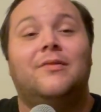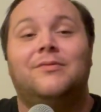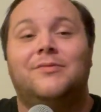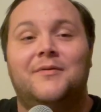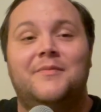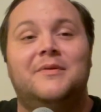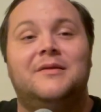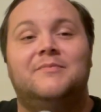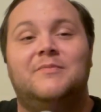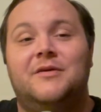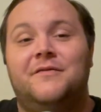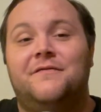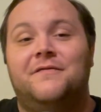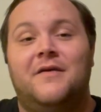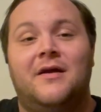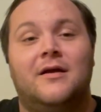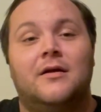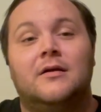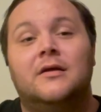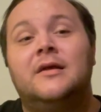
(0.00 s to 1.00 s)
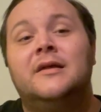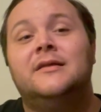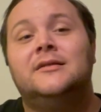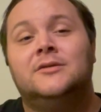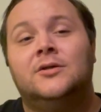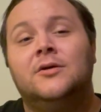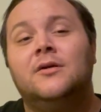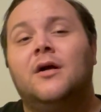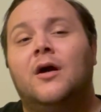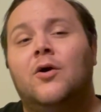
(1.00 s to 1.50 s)
let me be fair, he
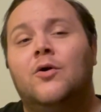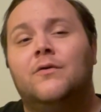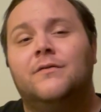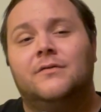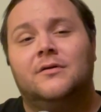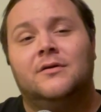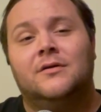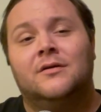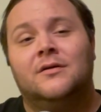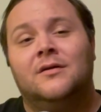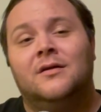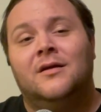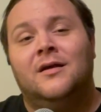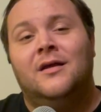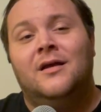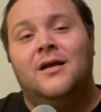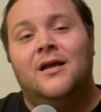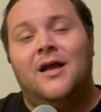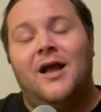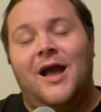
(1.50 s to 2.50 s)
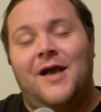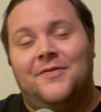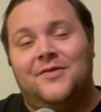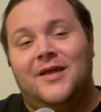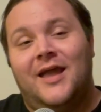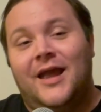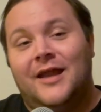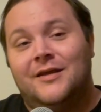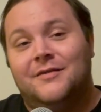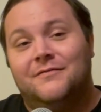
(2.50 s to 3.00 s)
took over at
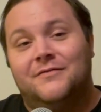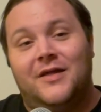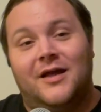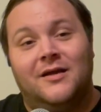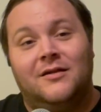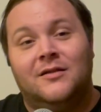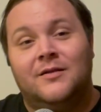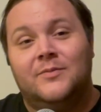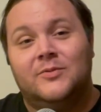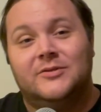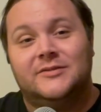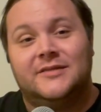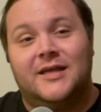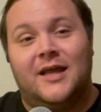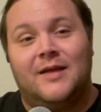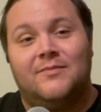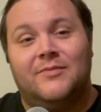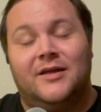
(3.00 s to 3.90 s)
the end of that Clippers game.